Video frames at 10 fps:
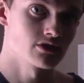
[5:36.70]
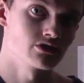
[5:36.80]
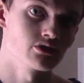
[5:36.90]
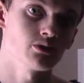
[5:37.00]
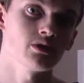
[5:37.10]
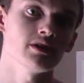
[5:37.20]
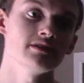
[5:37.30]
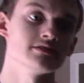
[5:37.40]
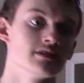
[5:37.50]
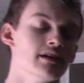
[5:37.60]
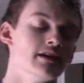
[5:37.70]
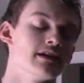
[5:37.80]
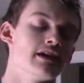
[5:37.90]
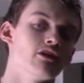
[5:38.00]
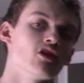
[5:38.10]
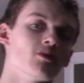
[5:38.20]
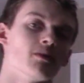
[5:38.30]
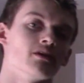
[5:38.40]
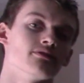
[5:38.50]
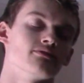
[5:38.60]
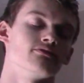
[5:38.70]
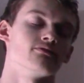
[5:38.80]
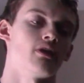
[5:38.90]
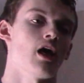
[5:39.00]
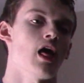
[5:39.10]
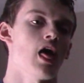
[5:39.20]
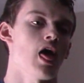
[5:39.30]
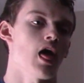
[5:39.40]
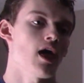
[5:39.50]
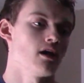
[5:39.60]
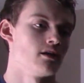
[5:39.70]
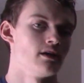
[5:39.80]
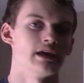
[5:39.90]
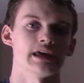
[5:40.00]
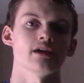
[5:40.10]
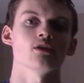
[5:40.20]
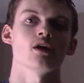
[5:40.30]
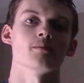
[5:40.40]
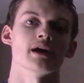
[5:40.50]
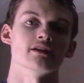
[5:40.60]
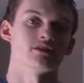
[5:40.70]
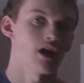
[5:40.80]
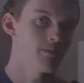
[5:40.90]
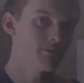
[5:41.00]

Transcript: stories. Here are my five here are my top